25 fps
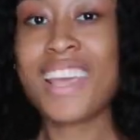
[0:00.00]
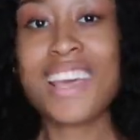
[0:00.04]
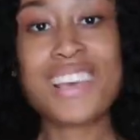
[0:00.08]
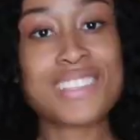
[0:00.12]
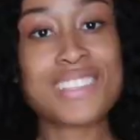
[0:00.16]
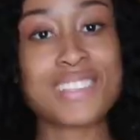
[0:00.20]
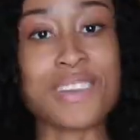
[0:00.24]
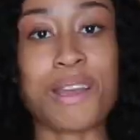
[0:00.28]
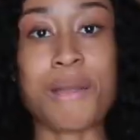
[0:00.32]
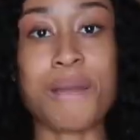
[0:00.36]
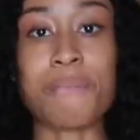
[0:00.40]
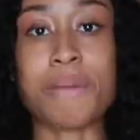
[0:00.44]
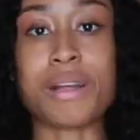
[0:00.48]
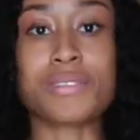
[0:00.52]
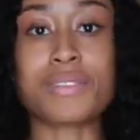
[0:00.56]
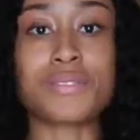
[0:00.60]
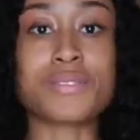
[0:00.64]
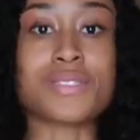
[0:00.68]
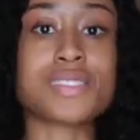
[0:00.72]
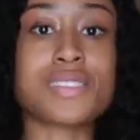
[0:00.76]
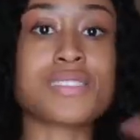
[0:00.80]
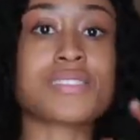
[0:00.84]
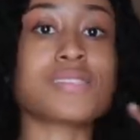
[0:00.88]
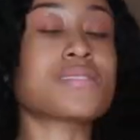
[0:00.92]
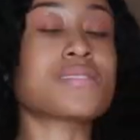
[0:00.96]
Sorry, my little
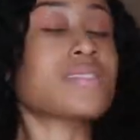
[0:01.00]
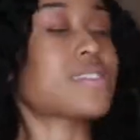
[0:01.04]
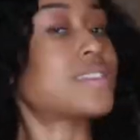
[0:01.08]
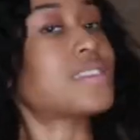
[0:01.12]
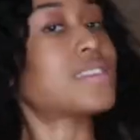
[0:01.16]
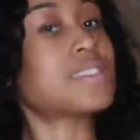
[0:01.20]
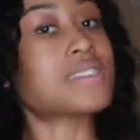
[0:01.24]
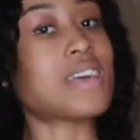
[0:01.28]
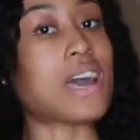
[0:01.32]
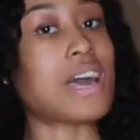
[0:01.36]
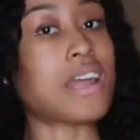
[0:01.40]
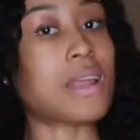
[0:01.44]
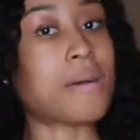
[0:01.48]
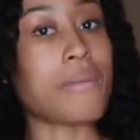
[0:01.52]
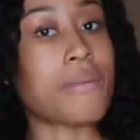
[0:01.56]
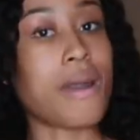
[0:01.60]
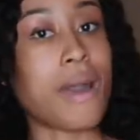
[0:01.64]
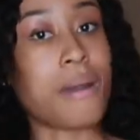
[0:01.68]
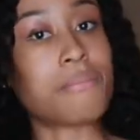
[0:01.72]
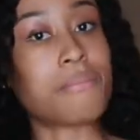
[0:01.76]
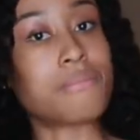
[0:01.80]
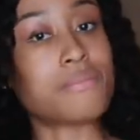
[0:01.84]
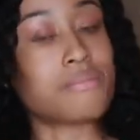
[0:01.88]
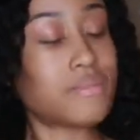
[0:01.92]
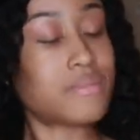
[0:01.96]
sister's on the side.
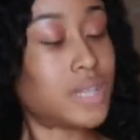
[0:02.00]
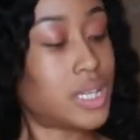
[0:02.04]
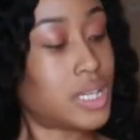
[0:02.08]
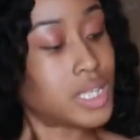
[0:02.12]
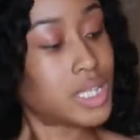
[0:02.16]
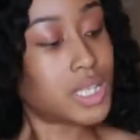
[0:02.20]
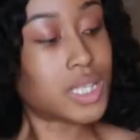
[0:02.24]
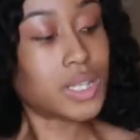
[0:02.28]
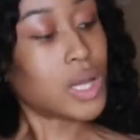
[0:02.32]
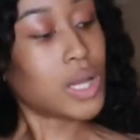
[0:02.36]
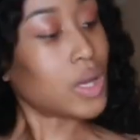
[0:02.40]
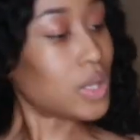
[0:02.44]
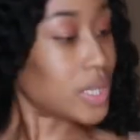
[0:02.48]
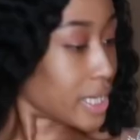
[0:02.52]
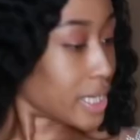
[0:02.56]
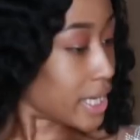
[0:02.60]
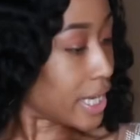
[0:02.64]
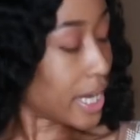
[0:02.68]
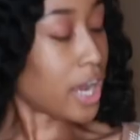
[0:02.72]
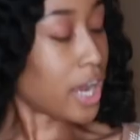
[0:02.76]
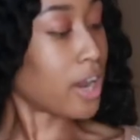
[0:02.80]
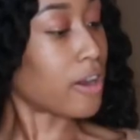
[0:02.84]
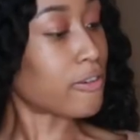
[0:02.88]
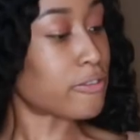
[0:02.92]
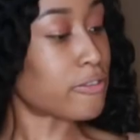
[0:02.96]
I'm you know, looking
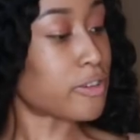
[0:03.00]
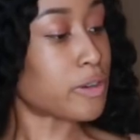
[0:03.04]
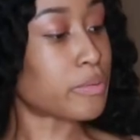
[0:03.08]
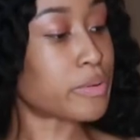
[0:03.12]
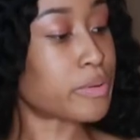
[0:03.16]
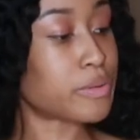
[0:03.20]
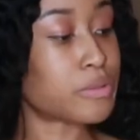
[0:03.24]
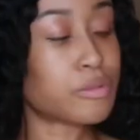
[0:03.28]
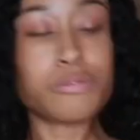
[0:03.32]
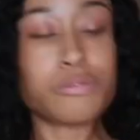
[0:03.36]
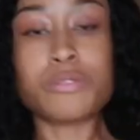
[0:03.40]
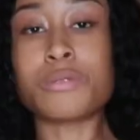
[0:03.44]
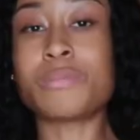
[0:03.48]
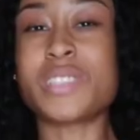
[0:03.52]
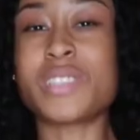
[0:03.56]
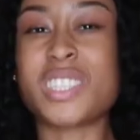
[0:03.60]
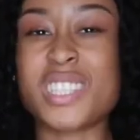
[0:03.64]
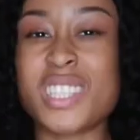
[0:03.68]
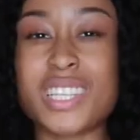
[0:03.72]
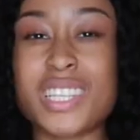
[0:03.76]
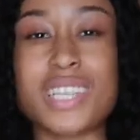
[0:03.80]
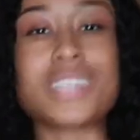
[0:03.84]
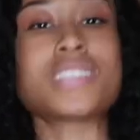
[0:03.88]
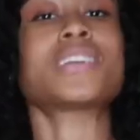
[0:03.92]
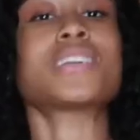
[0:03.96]
at her for approval, but
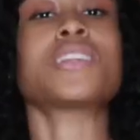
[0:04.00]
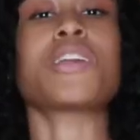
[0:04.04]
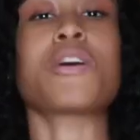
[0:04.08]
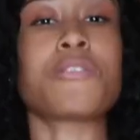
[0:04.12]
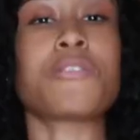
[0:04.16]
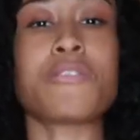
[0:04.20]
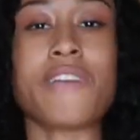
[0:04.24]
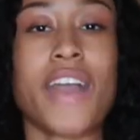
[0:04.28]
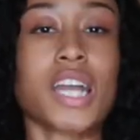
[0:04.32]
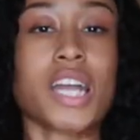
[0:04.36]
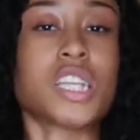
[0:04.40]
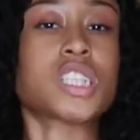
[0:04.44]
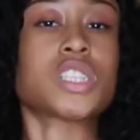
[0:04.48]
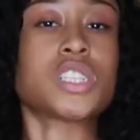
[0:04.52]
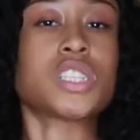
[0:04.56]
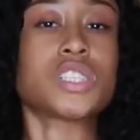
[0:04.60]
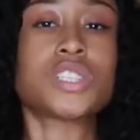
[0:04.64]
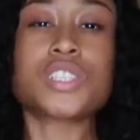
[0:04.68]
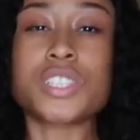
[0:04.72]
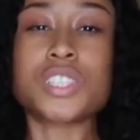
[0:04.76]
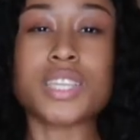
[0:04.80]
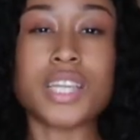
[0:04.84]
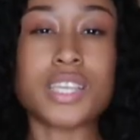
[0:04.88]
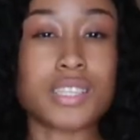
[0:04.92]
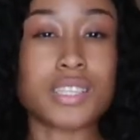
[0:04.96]
she doesn't know fashion.
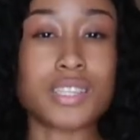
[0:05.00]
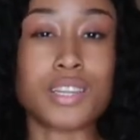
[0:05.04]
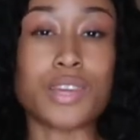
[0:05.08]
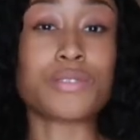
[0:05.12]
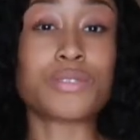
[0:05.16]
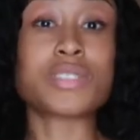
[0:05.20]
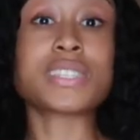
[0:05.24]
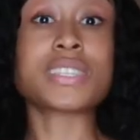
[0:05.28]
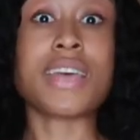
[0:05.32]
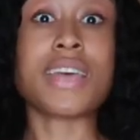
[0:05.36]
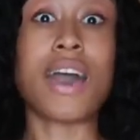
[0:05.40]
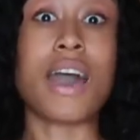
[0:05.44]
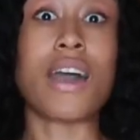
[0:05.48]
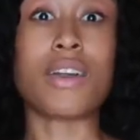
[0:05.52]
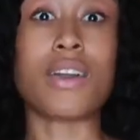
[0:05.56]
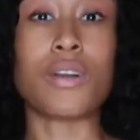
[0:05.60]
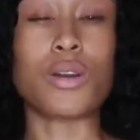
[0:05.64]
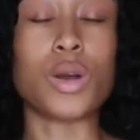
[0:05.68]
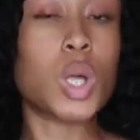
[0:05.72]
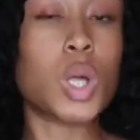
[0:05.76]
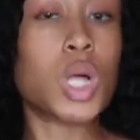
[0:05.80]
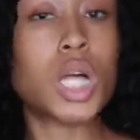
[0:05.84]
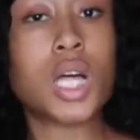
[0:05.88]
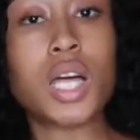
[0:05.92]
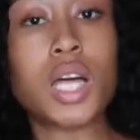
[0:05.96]
She doesn't know
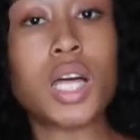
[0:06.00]
style.